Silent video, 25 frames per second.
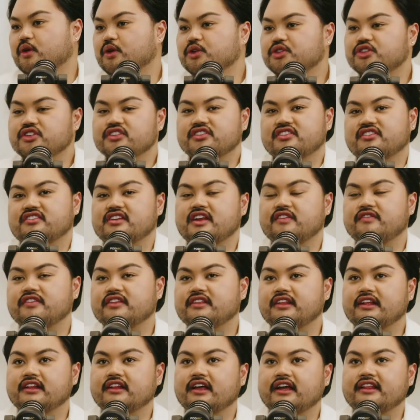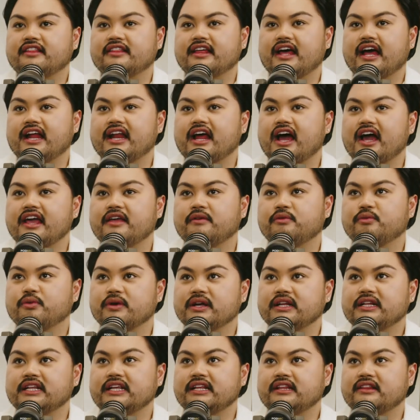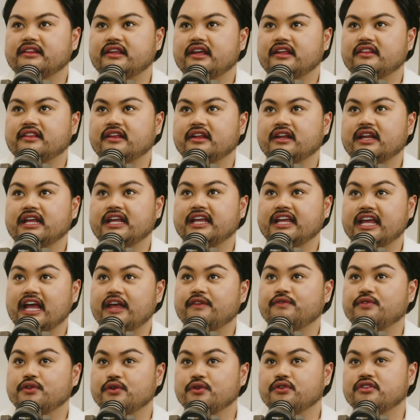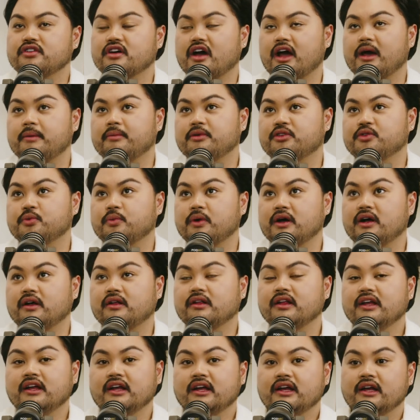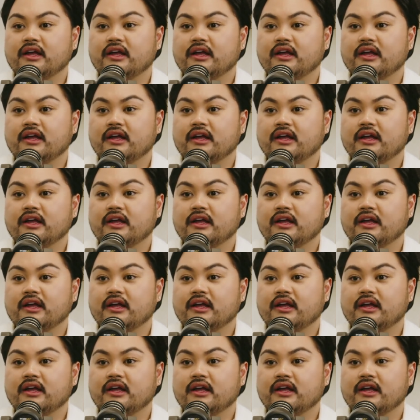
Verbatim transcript: closures and everything like that, I really think that it gave you time as well